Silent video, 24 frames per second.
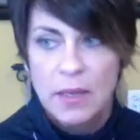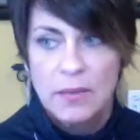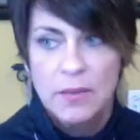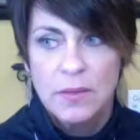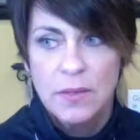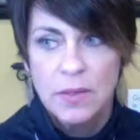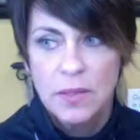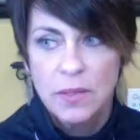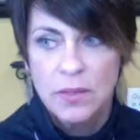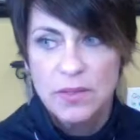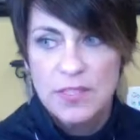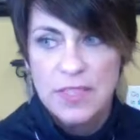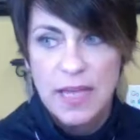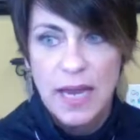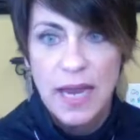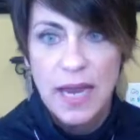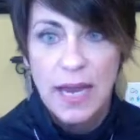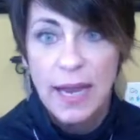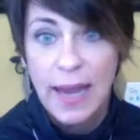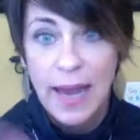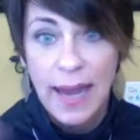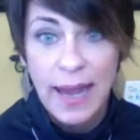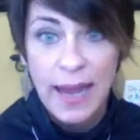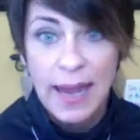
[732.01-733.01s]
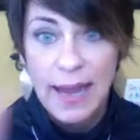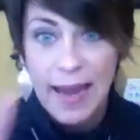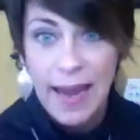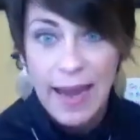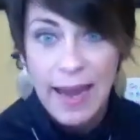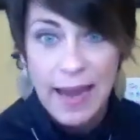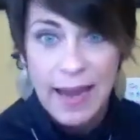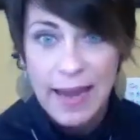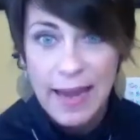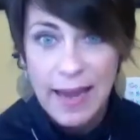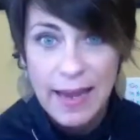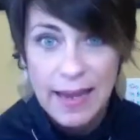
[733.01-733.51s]
you know, saying,
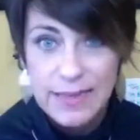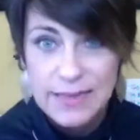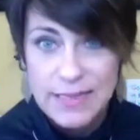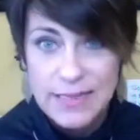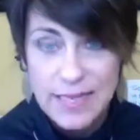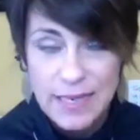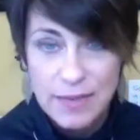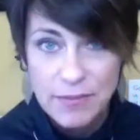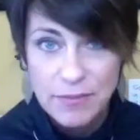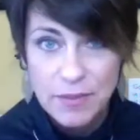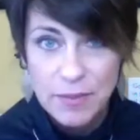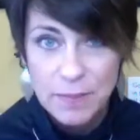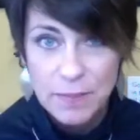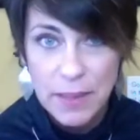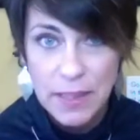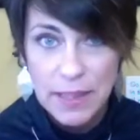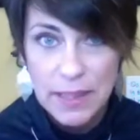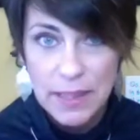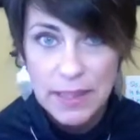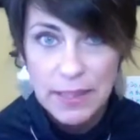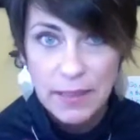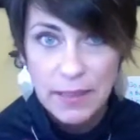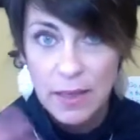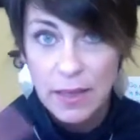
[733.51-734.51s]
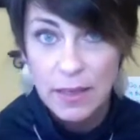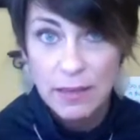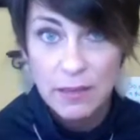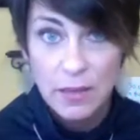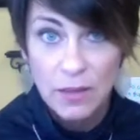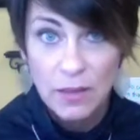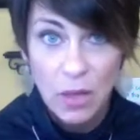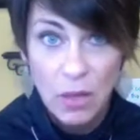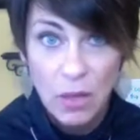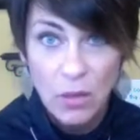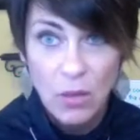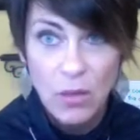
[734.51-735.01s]
hey to everybody and
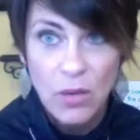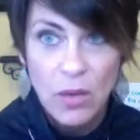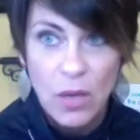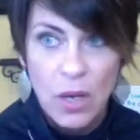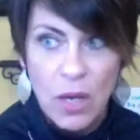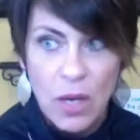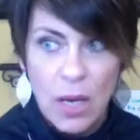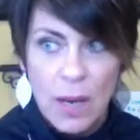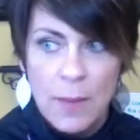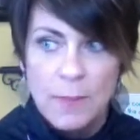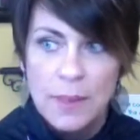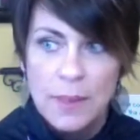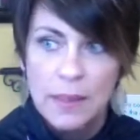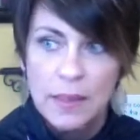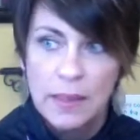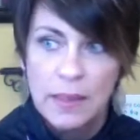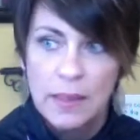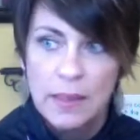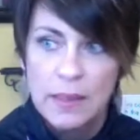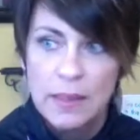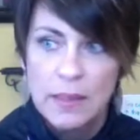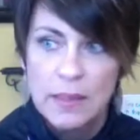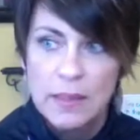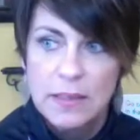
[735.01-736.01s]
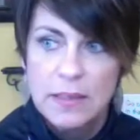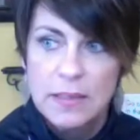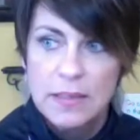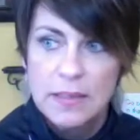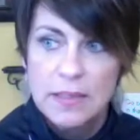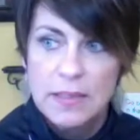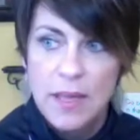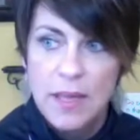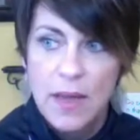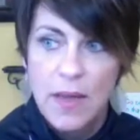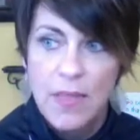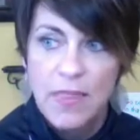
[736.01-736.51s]
hello, because
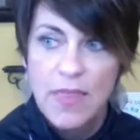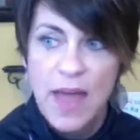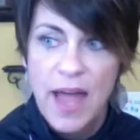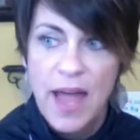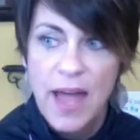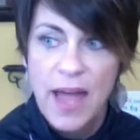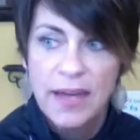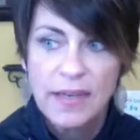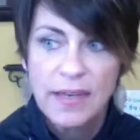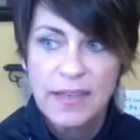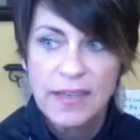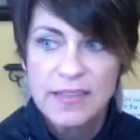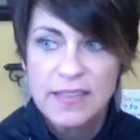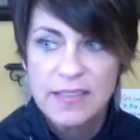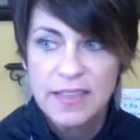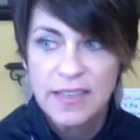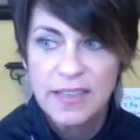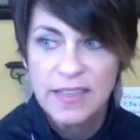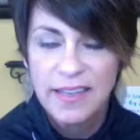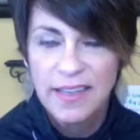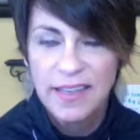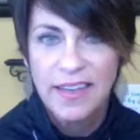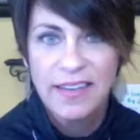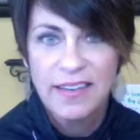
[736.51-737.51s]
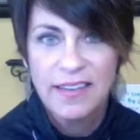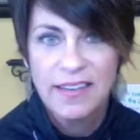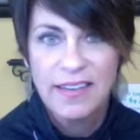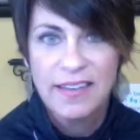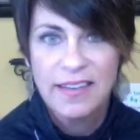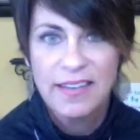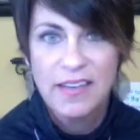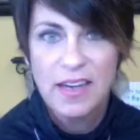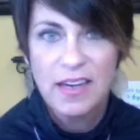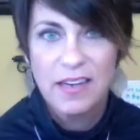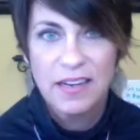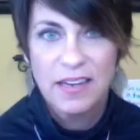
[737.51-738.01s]
that is, again,
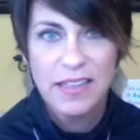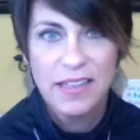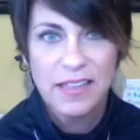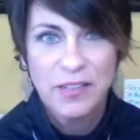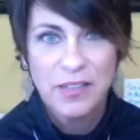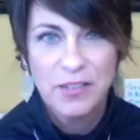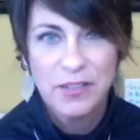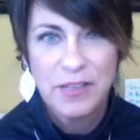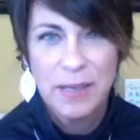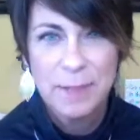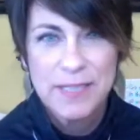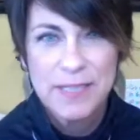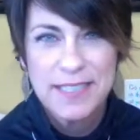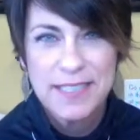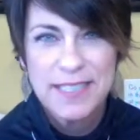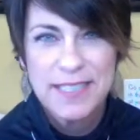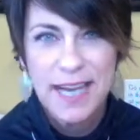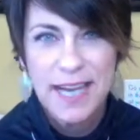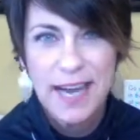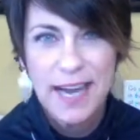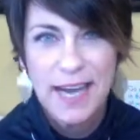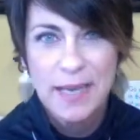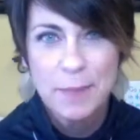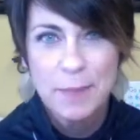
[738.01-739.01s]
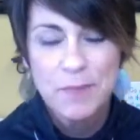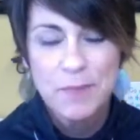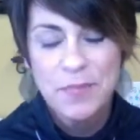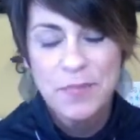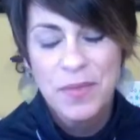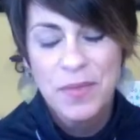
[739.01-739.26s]
interrupted time.